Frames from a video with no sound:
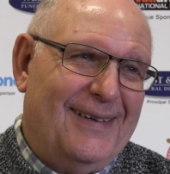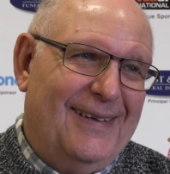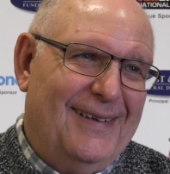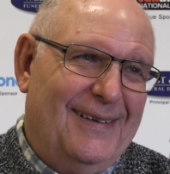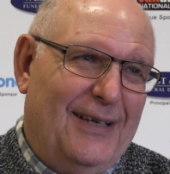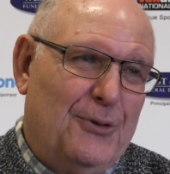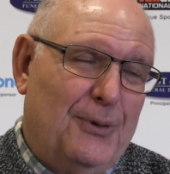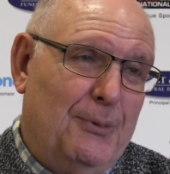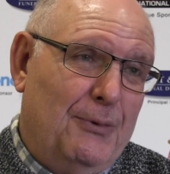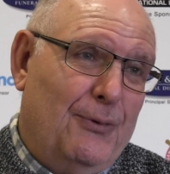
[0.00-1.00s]
next
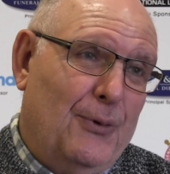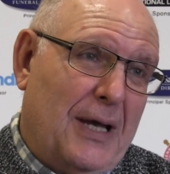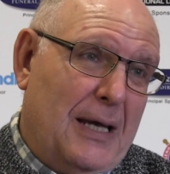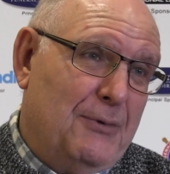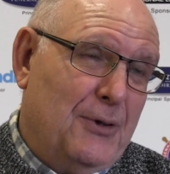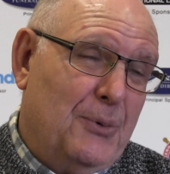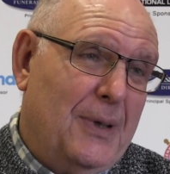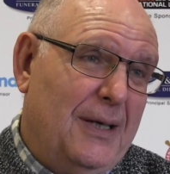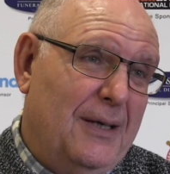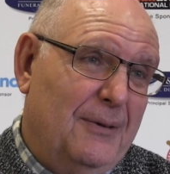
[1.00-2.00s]
week with 4 games in a
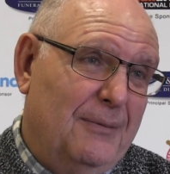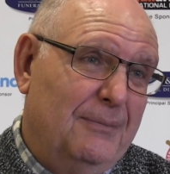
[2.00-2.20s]
week.